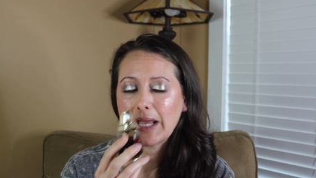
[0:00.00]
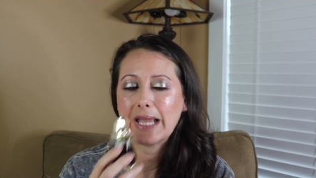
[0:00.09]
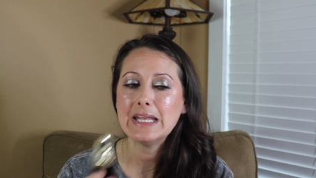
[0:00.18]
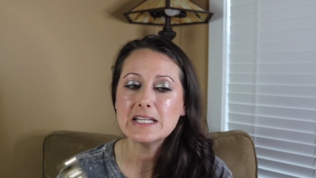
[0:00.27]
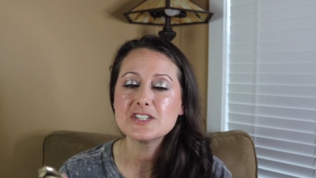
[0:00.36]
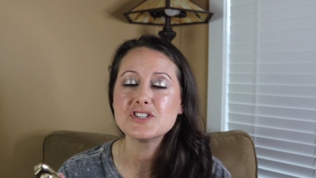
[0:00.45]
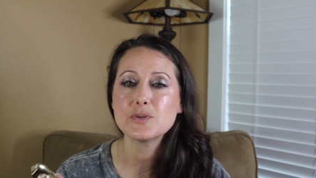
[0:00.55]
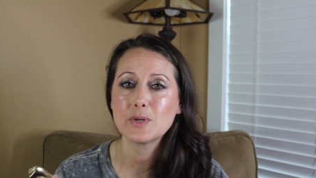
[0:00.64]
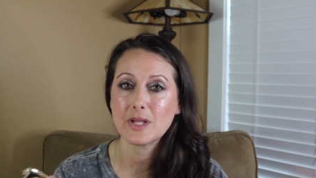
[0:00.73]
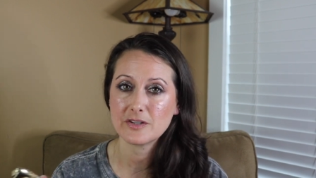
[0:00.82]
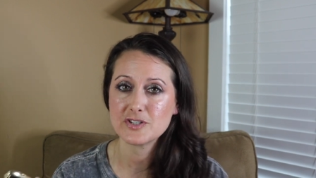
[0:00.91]
I need to do
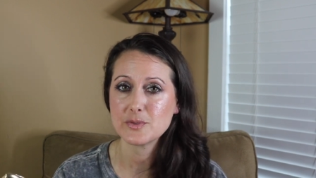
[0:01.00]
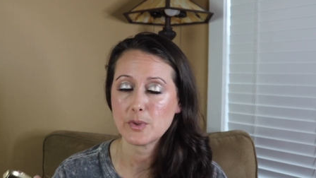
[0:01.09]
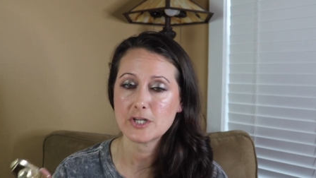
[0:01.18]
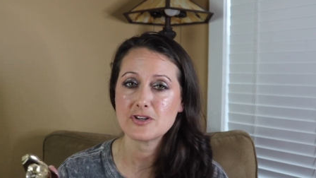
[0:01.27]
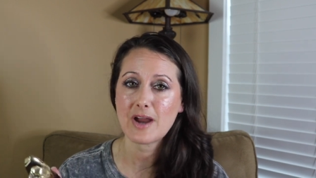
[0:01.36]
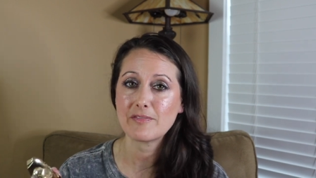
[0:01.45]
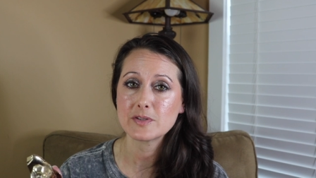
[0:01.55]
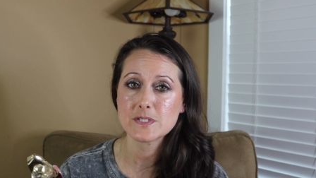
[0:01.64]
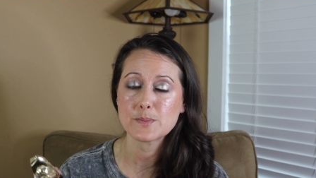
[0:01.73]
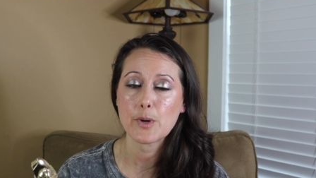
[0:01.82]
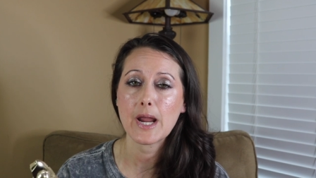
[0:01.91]
another Dua travel
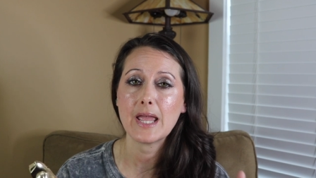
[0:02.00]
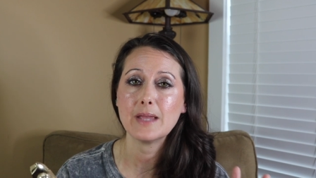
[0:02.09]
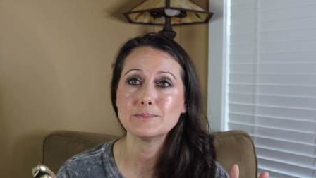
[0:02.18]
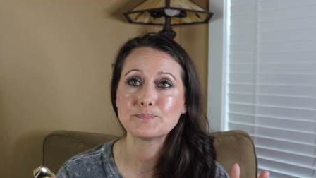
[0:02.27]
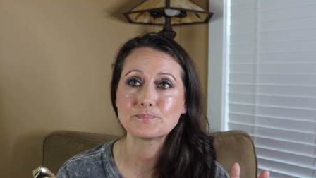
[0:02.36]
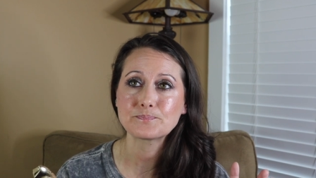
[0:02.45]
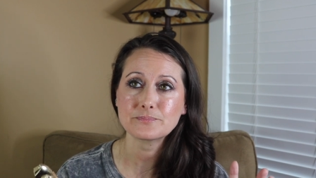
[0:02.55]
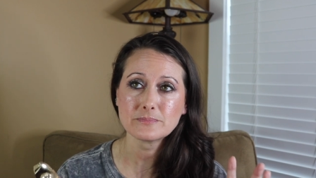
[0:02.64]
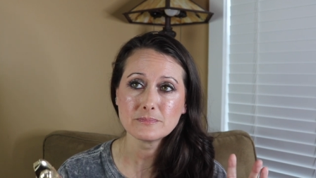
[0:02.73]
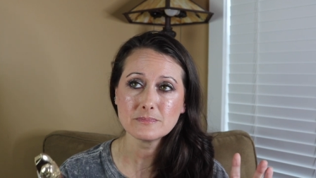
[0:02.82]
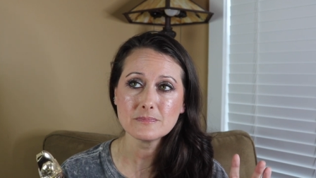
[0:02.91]
spray
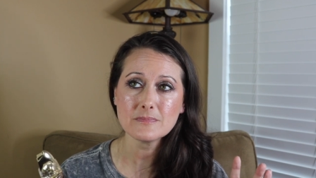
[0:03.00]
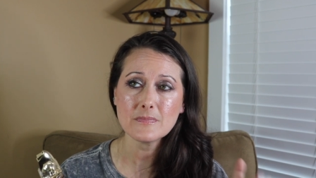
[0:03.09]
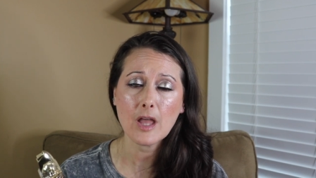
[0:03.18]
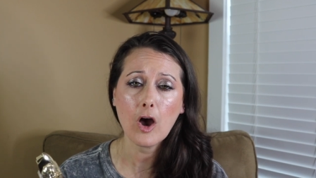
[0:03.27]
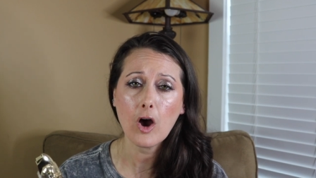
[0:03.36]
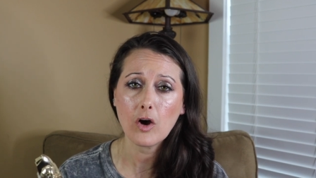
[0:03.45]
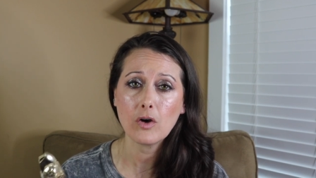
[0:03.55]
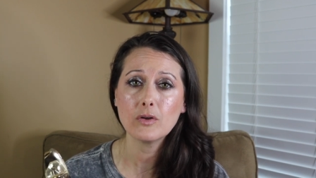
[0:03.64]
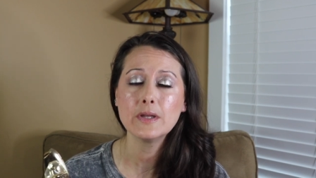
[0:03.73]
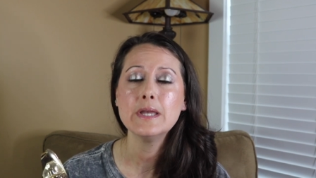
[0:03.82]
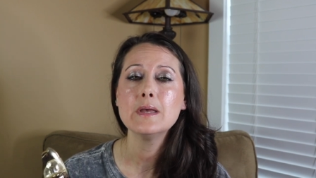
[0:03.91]

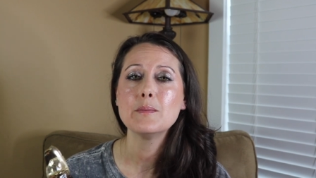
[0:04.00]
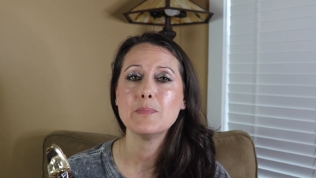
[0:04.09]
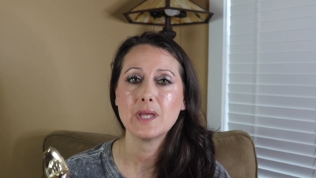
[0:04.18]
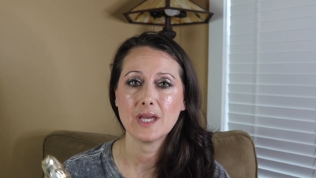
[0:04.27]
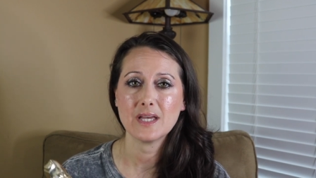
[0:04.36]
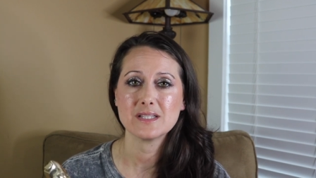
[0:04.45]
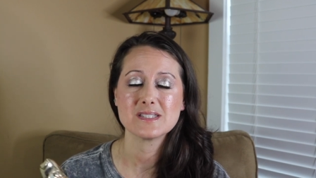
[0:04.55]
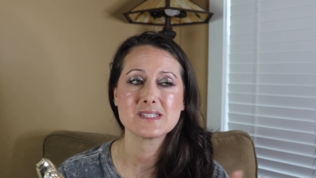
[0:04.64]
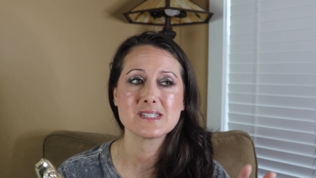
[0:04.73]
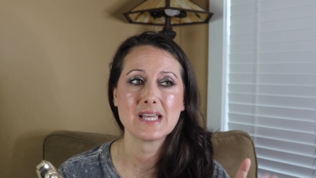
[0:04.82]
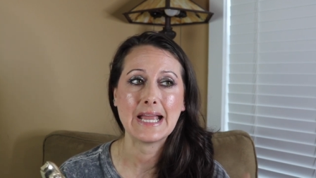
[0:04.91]
haul
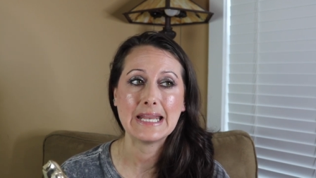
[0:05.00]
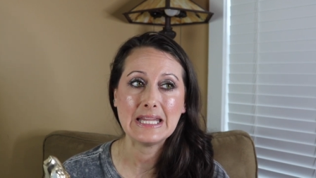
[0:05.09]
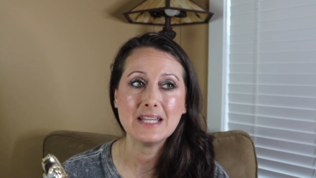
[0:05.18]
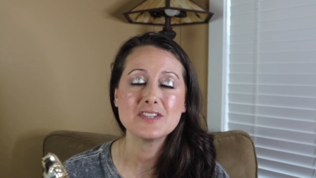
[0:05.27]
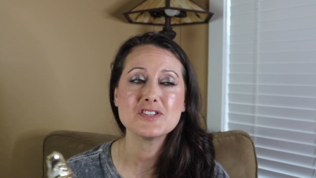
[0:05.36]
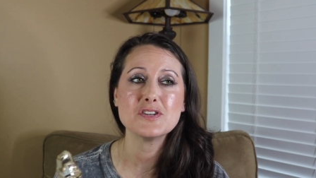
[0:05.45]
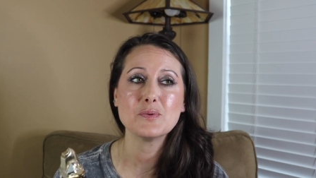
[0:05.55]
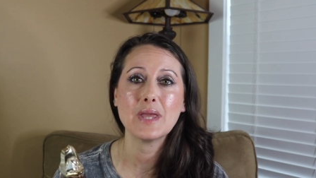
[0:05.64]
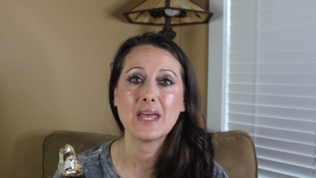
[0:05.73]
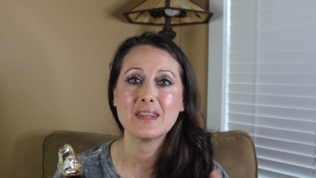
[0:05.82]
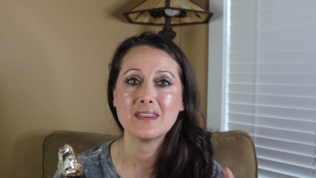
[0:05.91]
because I need to
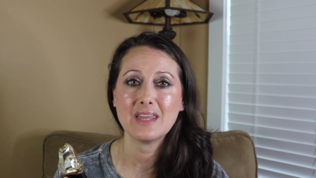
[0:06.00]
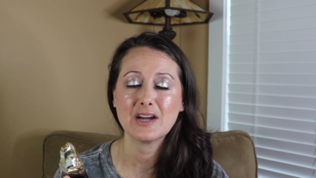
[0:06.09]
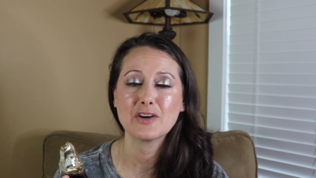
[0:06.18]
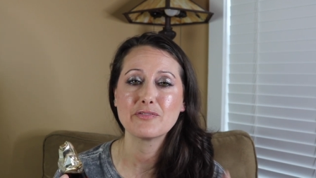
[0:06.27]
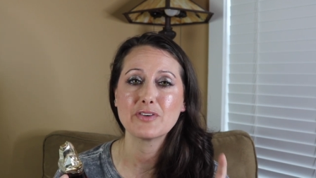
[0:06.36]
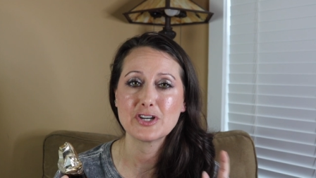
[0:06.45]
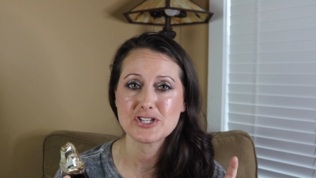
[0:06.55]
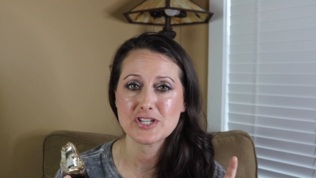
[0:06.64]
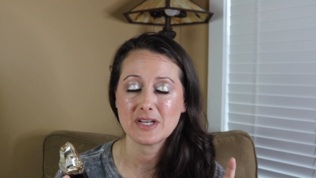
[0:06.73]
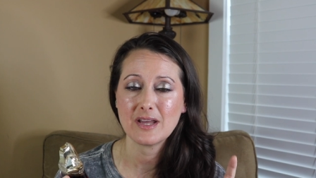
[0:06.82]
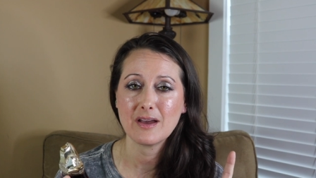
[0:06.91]
get their
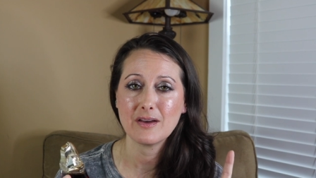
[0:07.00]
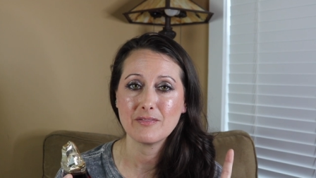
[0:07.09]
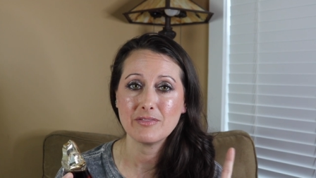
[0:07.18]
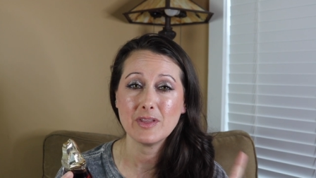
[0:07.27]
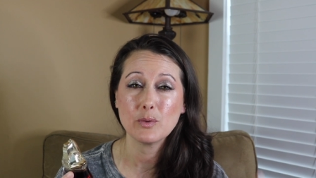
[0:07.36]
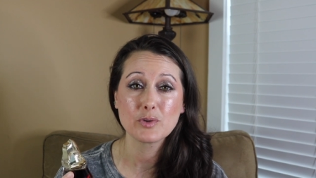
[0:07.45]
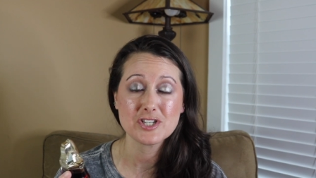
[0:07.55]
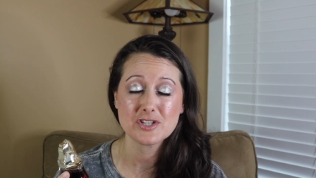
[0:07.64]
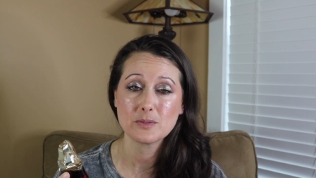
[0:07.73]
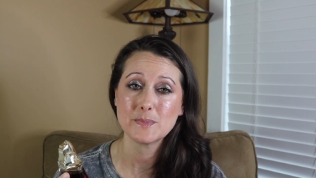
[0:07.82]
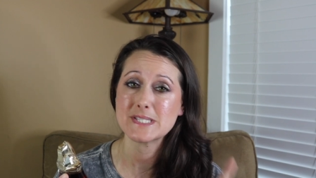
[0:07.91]
version of the
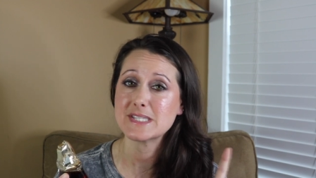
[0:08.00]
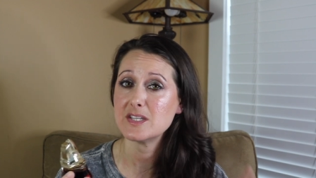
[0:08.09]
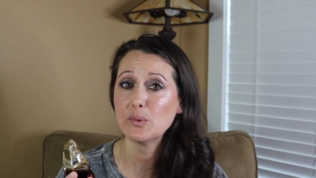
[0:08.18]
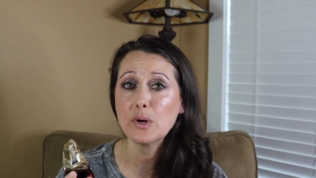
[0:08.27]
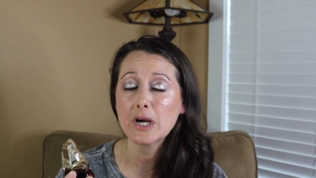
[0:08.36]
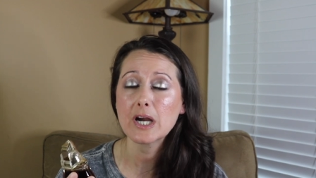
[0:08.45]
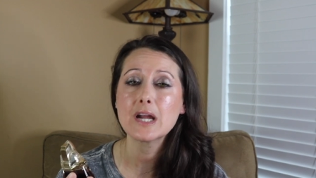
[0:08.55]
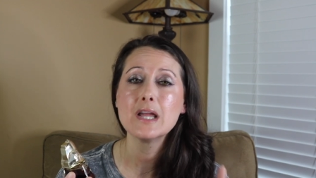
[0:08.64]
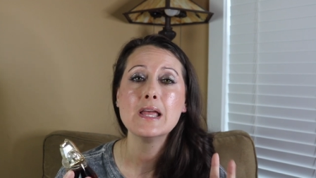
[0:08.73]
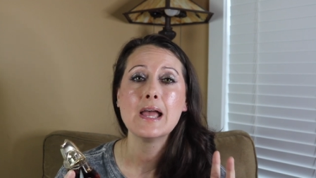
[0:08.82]
original Miss Dior.